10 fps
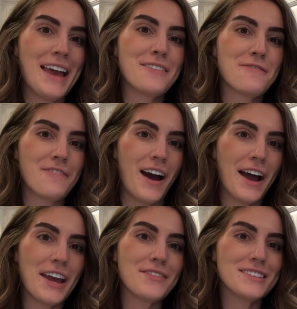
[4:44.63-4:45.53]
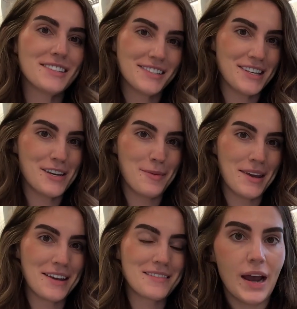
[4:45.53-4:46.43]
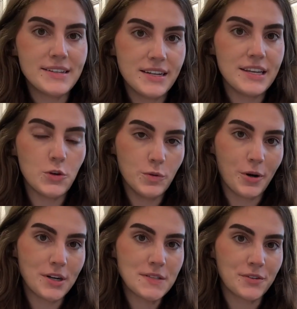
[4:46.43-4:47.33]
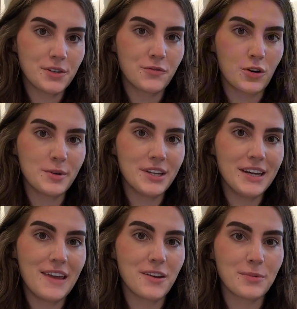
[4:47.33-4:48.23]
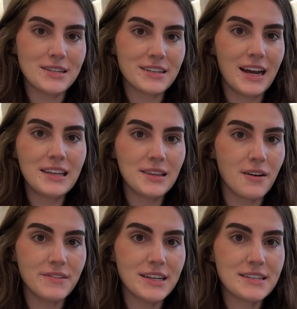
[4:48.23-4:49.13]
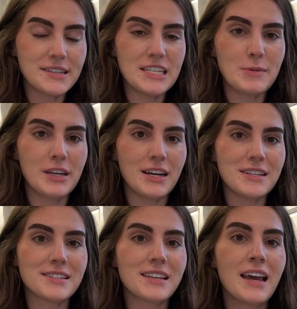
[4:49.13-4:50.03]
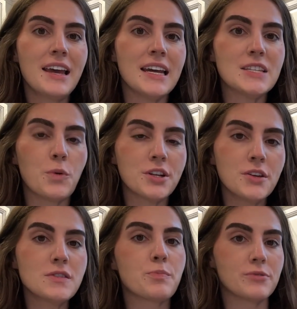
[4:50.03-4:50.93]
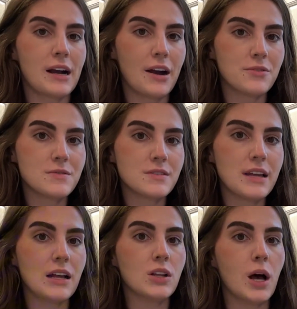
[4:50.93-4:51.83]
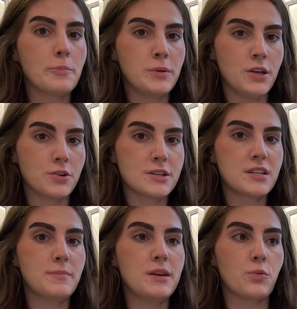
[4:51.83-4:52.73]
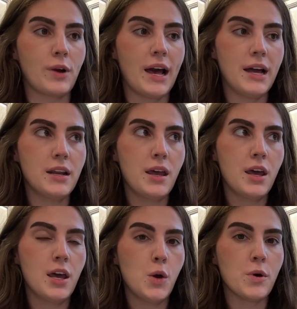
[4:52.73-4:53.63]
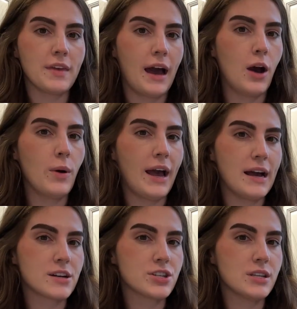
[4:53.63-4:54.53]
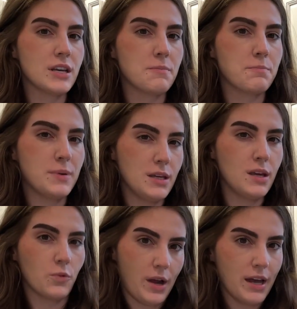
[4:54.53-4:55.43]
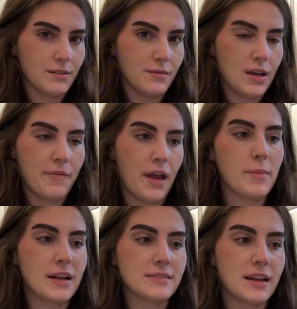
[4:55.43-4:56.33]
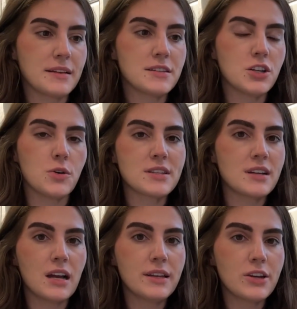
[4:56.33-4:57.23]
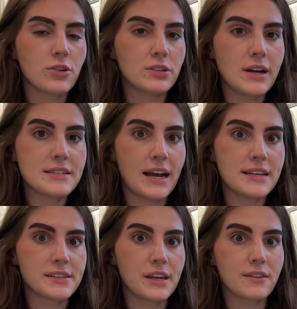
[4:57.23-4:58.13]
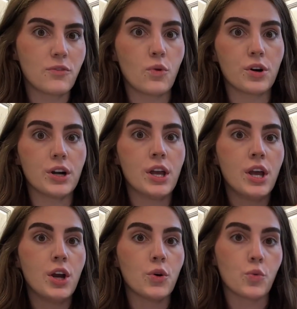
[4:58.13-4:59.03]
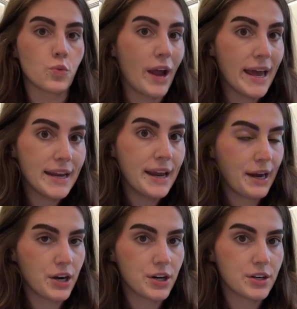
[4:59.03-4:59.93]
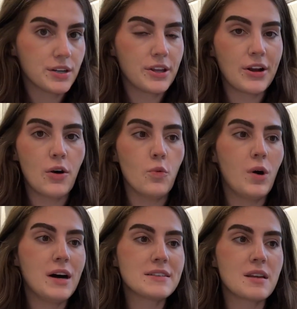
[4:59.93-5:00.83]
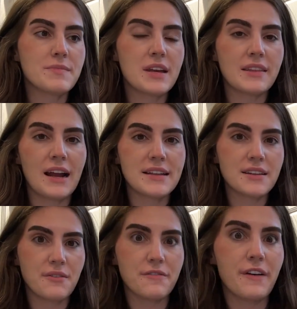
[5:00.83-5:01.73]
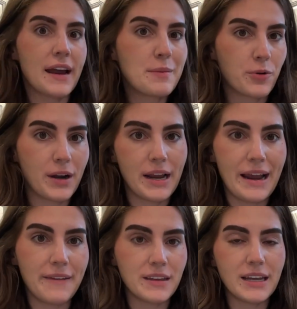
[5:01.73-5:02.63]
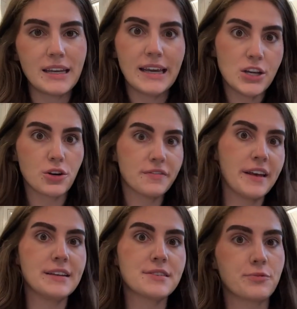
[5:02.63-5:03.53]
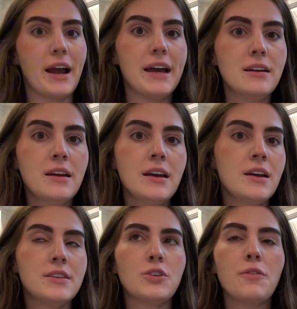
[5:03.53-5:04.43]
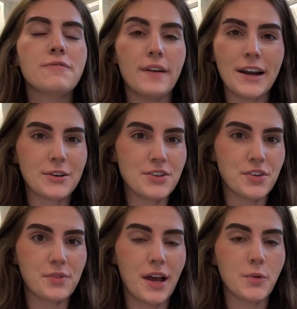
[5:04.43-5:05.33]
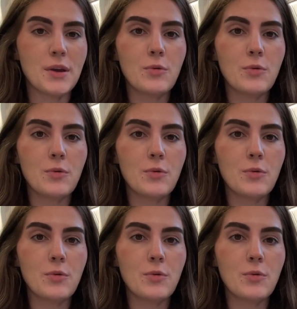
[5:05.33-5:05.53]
and 5CB. I did equal parts for her formula, and the reason I love this is because it's one of those browns that appears to be red without actually being red, if that makes sense. You know, it's not like your client's asking for red hair. They don't want something that's vibrant and like in your face red. no fire engine red. We